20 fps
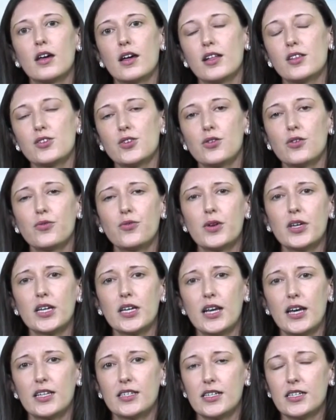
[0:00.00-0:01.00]
And so if we
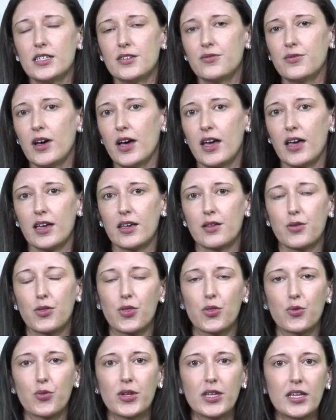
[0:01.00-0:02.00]
can identify
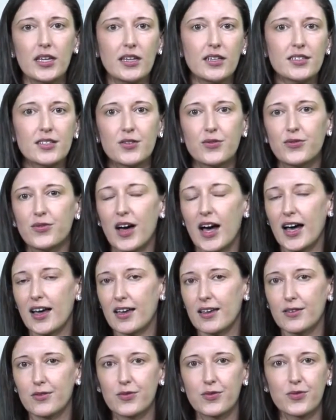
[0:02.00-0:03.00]
3 to
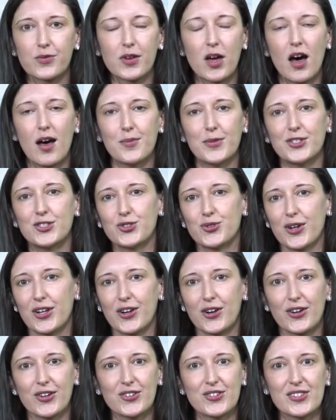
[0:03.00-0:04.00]
5 common
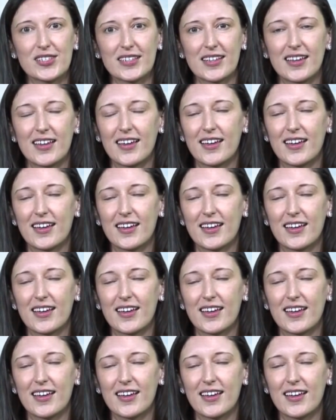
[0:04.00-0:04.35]
triggers,